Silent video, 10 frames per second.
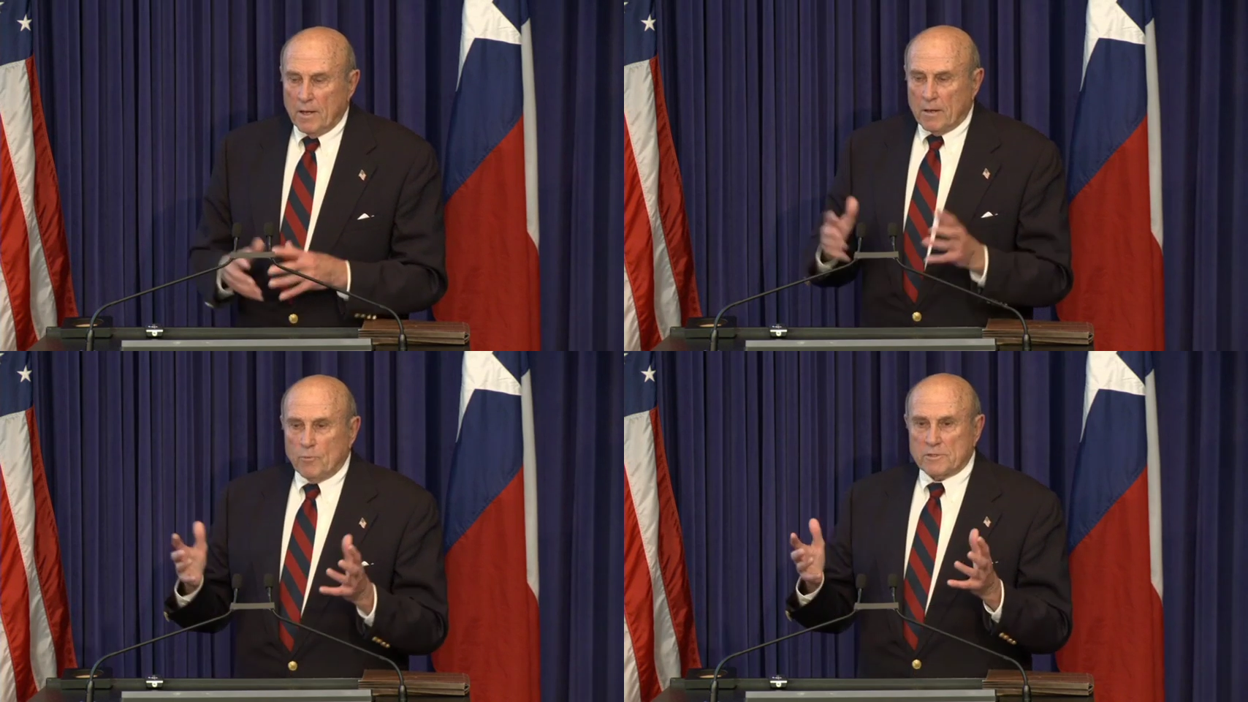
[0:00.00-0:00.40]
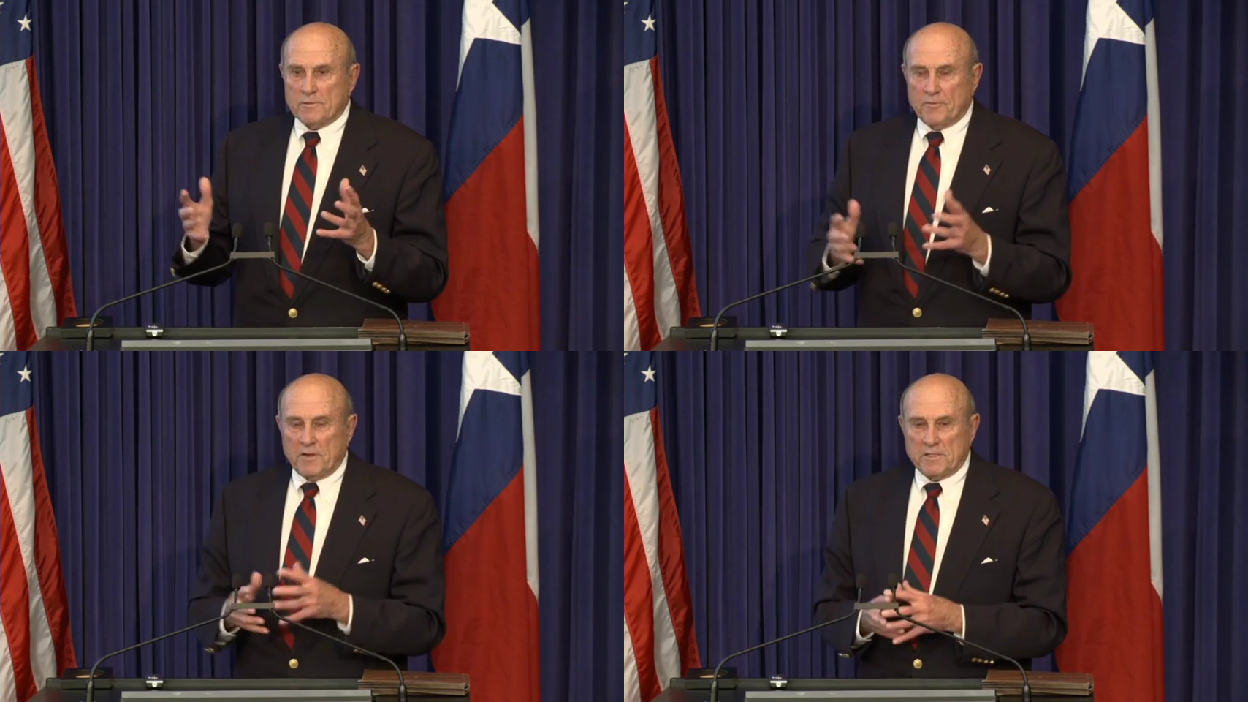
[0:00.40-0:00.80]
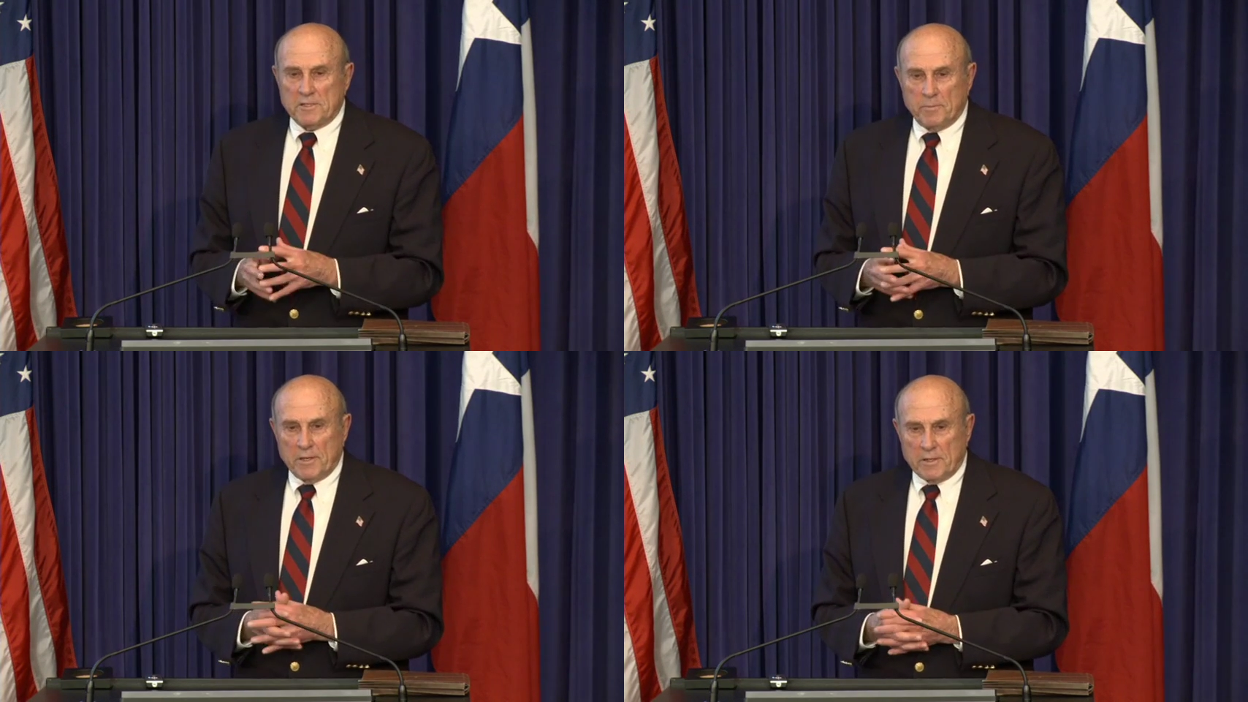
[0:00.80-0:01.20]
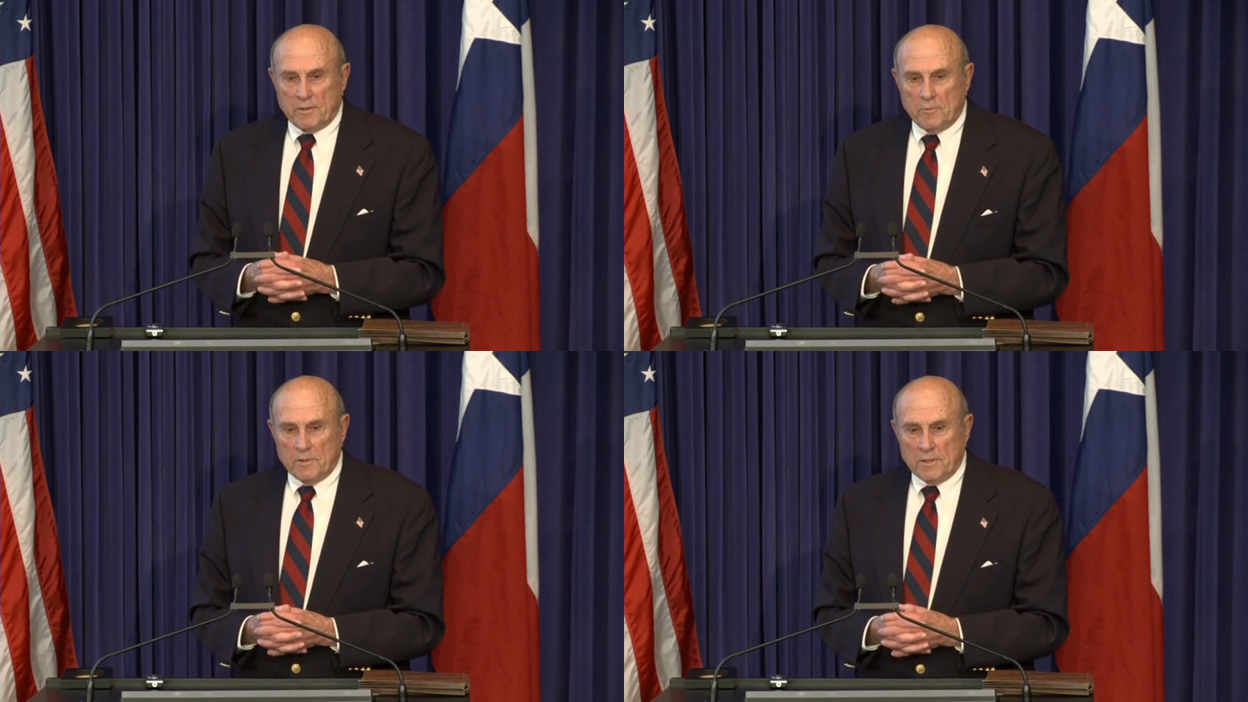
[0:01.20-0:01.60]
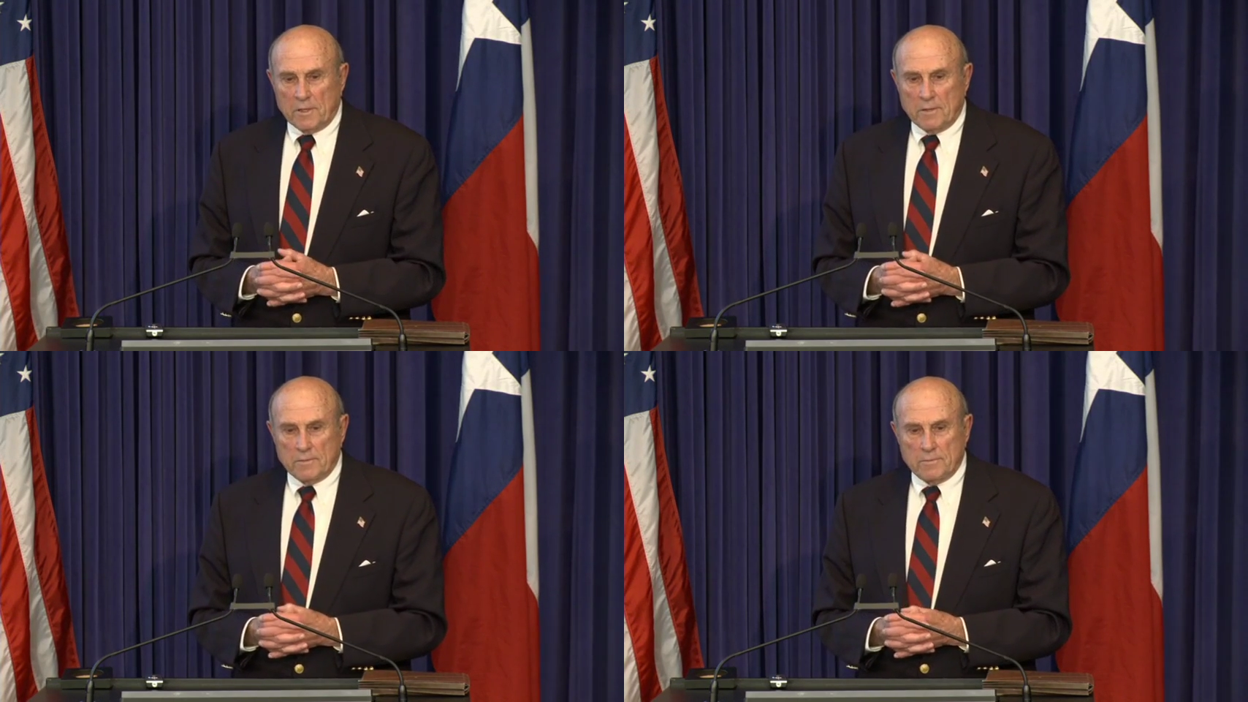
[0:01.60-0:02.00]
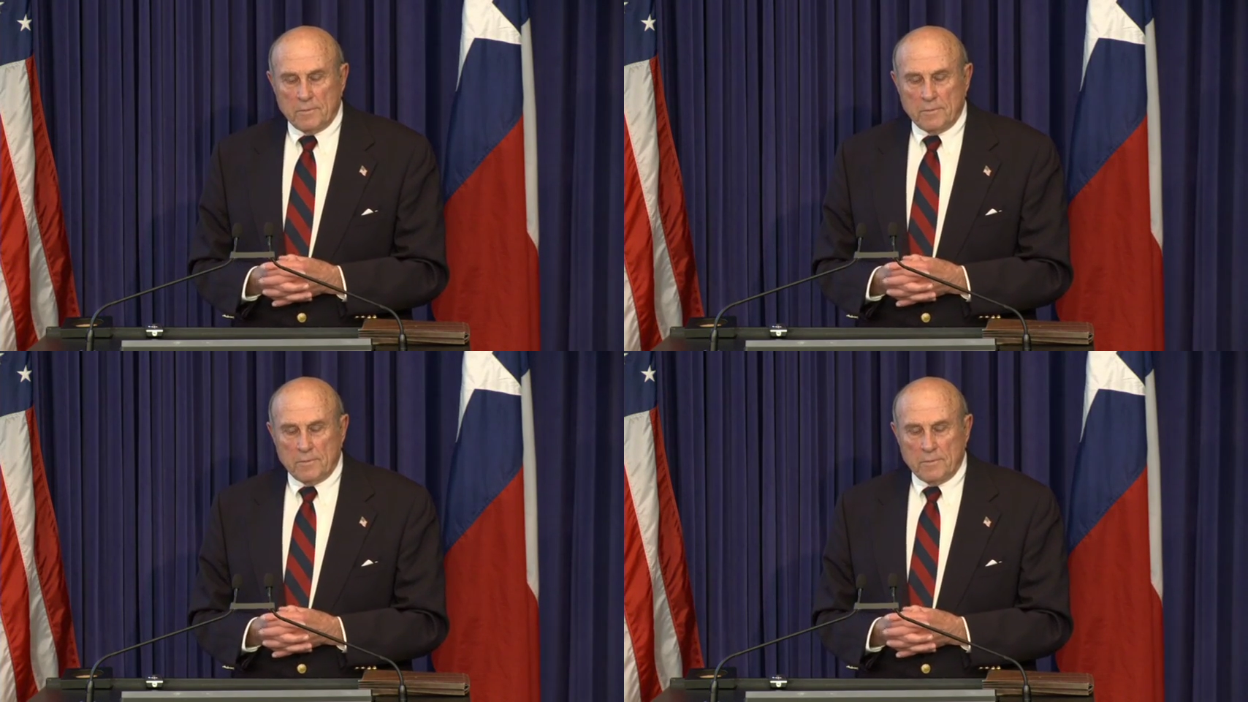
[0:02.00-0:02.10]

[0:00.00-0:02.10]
Now, what's so fancy about L1?